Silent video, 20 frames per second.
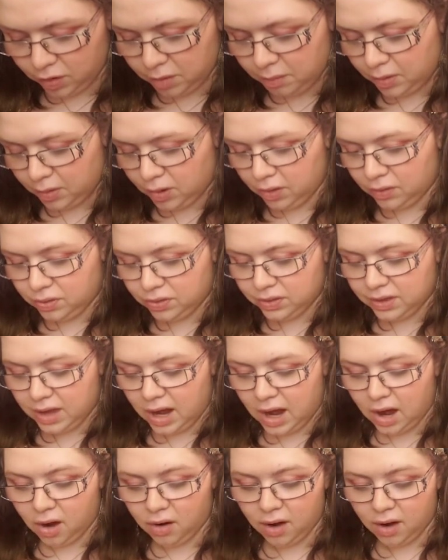rebirth,
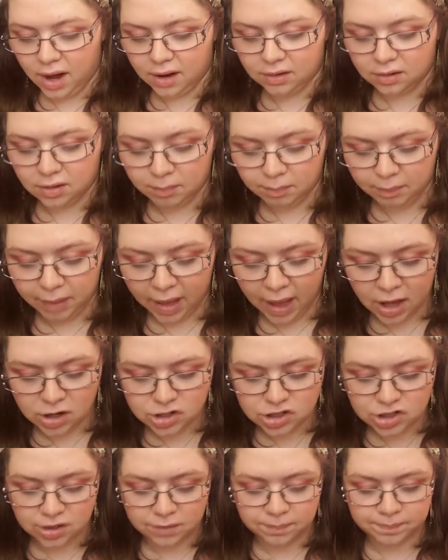care, and
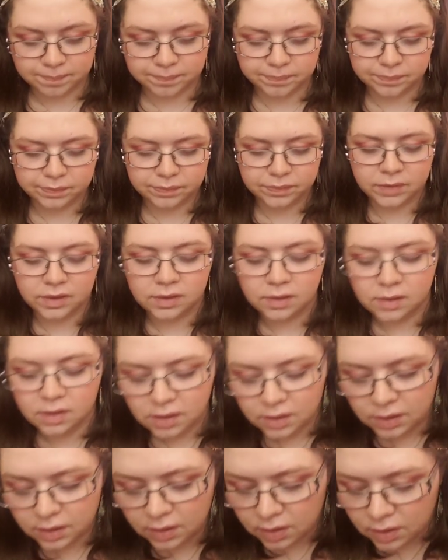compassion.
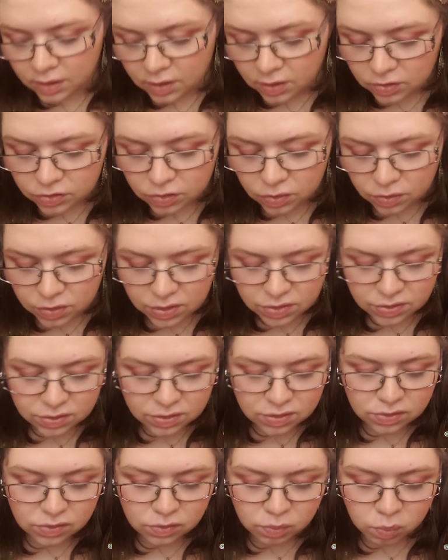So
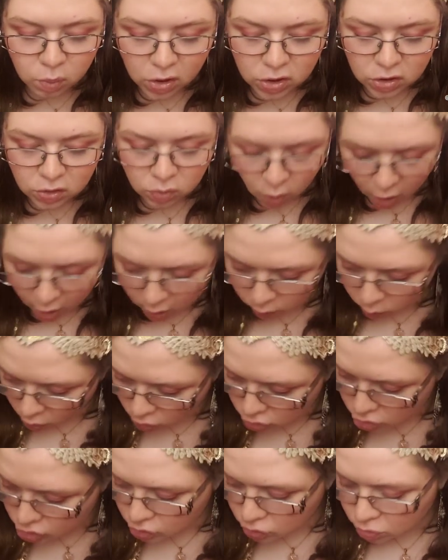this is what I
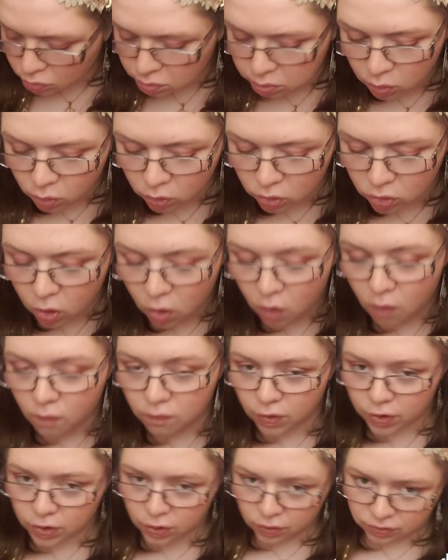want you to pour
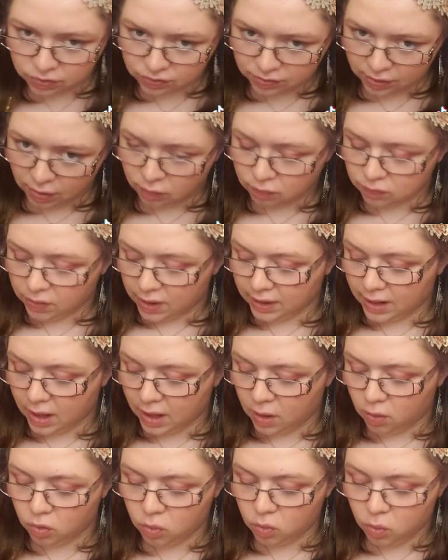over yourself right
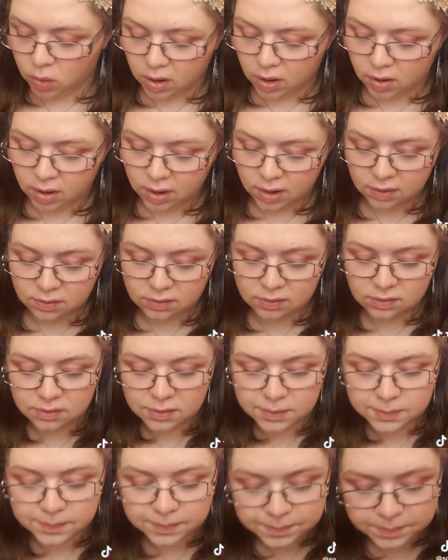now,
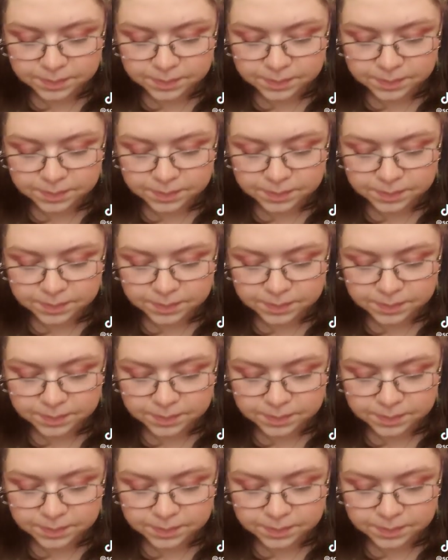Aquarius.